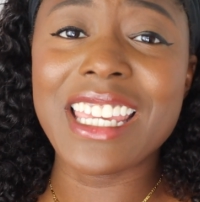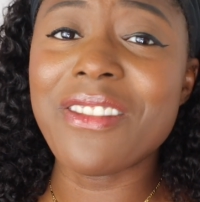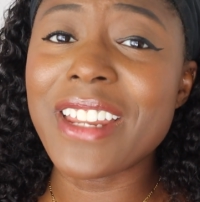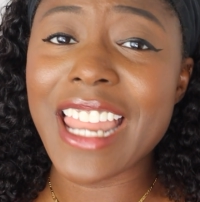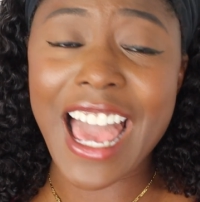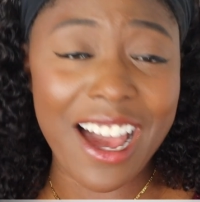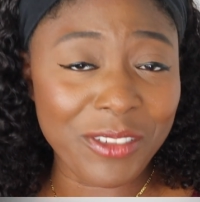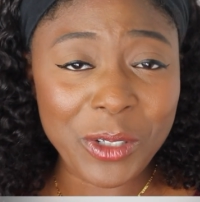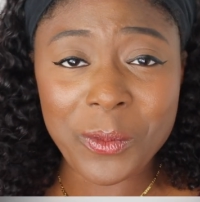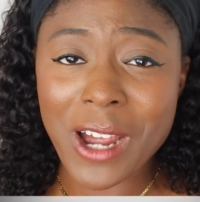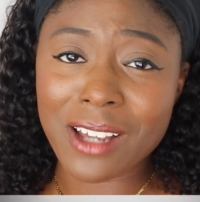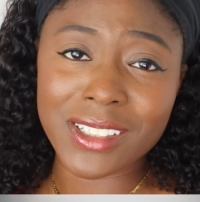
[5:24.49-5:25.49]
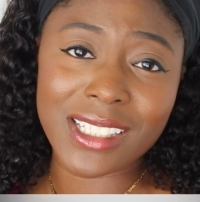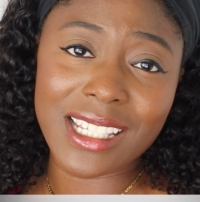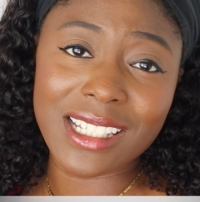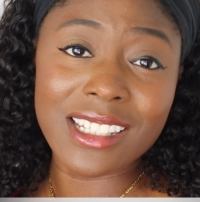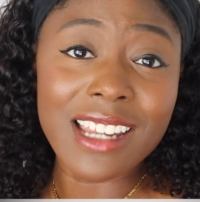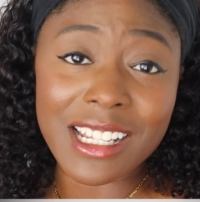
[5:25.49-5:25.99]
Even after privacy
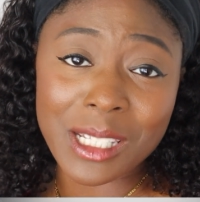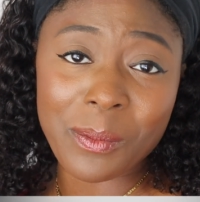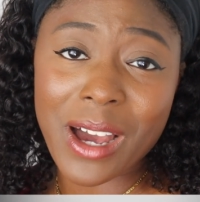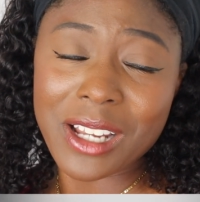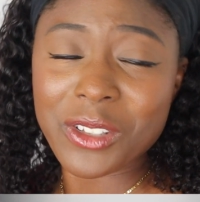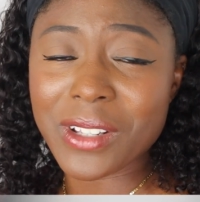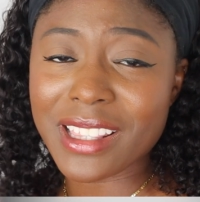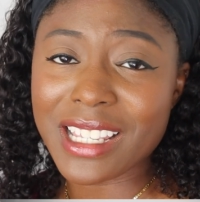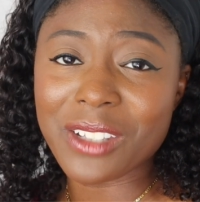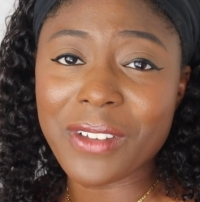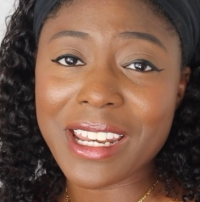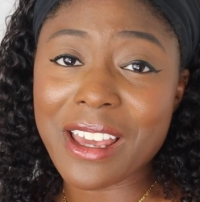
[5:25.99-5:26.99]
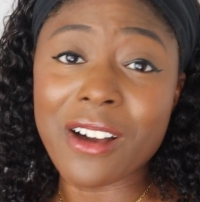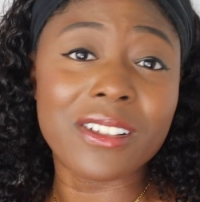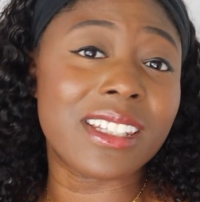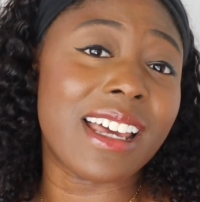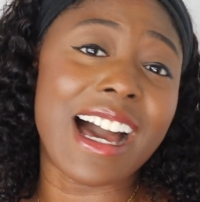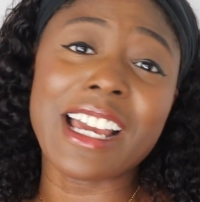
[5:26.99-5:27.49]
is done sponsoring these
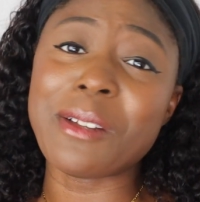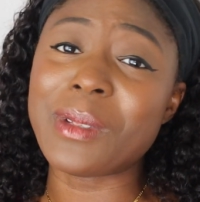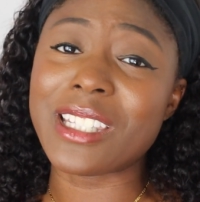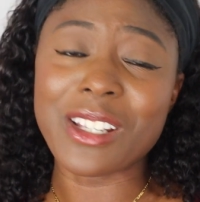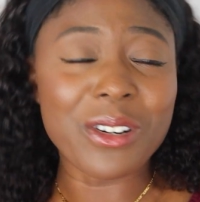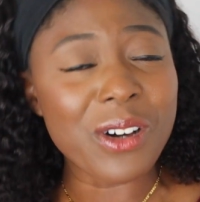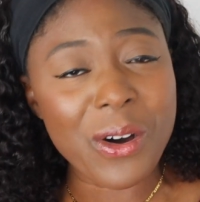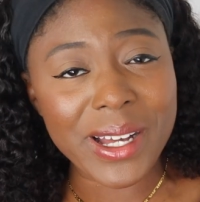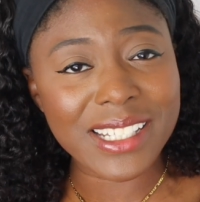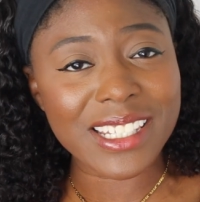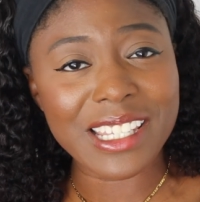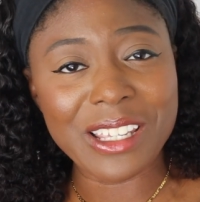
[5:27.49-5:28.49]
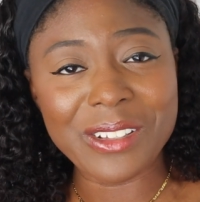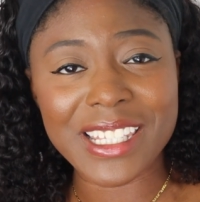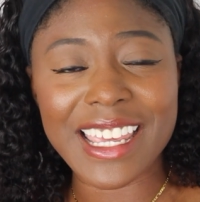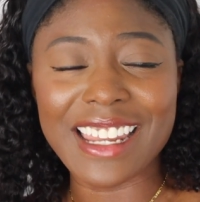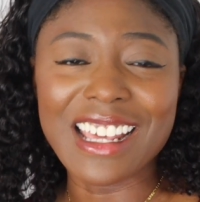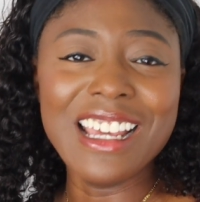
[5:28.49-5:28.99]
videos, I am still going to use
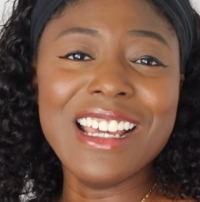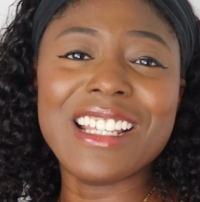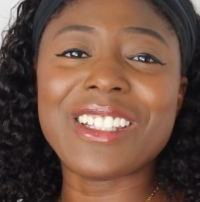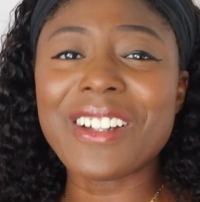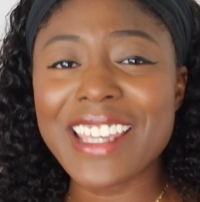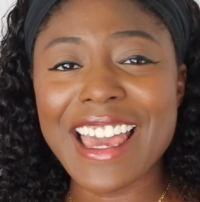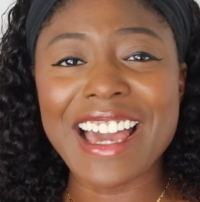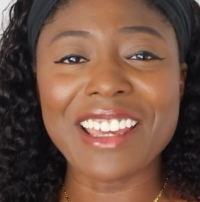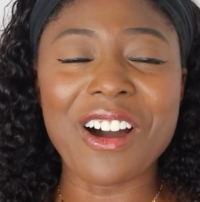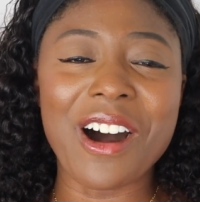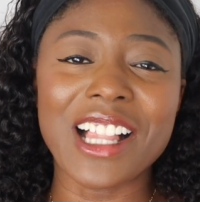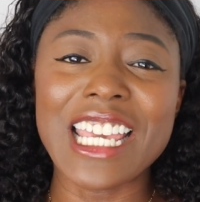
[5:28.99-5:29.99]
it. So yeah, y'all,